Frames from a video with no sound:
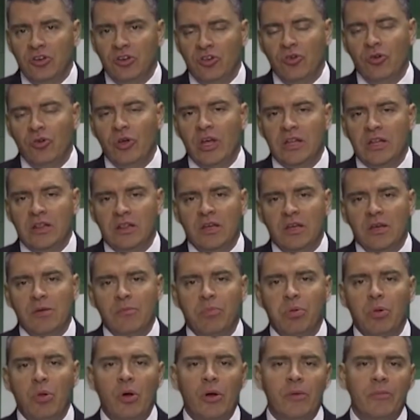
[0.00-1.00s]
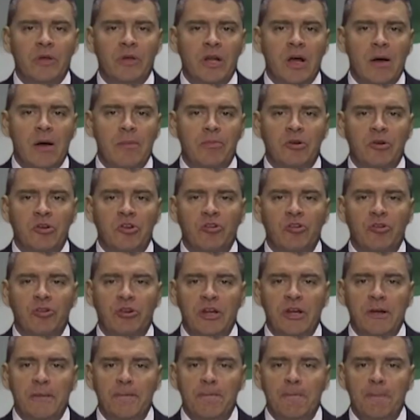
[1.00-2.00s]
to get the employment
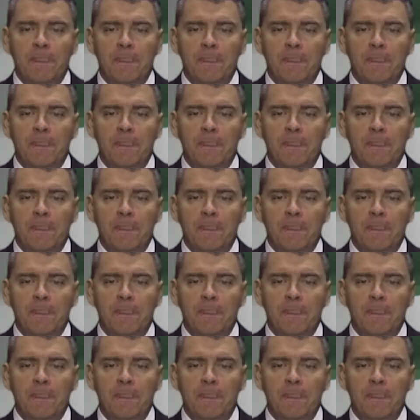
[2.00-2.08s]
opportunity.